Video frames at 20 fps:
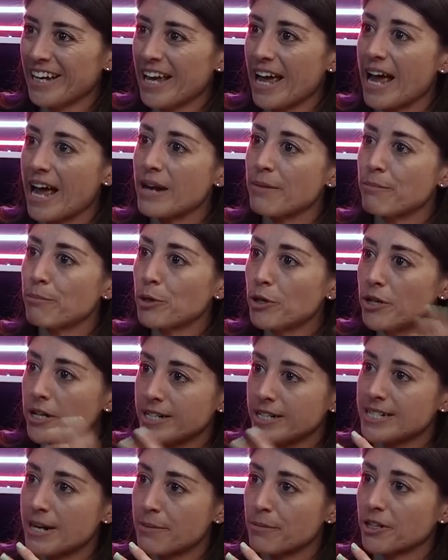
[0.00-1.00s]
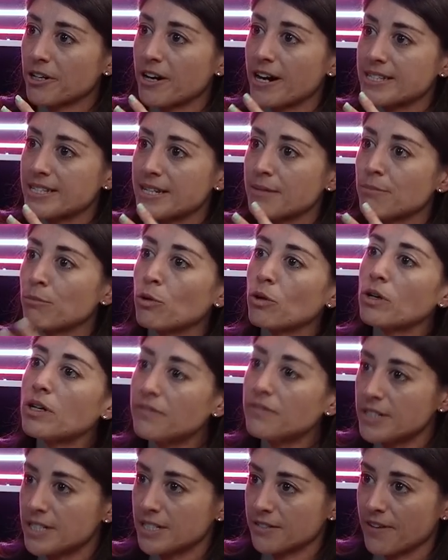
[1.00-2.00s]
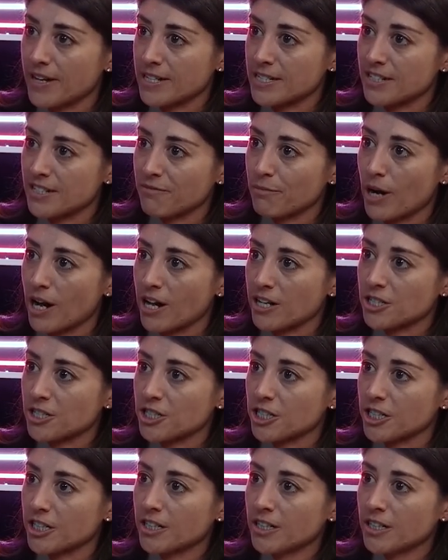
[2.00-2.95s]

and put Democrats at more of a defensive posture